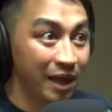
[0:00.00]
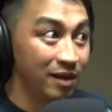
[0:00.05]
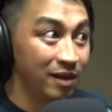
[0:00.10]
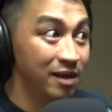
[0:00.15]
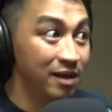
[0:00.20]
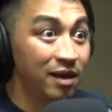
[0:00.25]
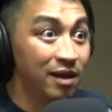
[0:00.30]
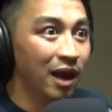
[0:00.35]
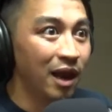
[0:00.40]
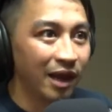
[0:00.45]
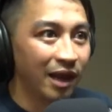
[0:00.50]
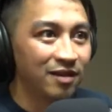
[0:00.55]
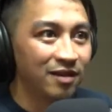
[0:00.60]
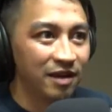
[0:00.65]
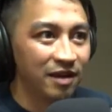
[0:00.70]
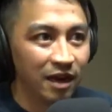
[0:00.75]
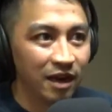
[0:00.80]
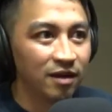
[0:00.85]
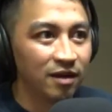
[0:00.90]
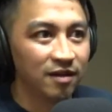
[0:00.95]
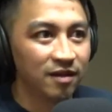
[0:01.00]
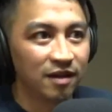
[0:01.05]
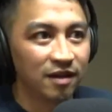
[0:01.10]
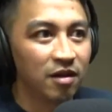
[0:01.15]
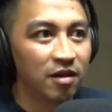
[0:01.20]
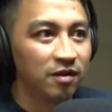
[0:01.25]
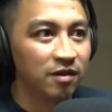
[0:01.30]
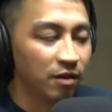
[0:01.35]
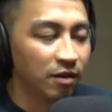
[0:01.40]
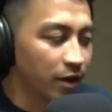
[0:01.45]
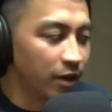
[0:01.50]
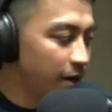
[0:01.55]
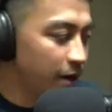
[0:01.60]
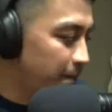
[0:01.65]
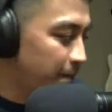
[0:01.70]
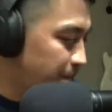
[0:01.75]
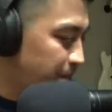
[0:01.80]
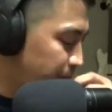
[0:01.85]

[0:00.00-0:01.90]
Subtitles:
Like he collects data and sells it, right?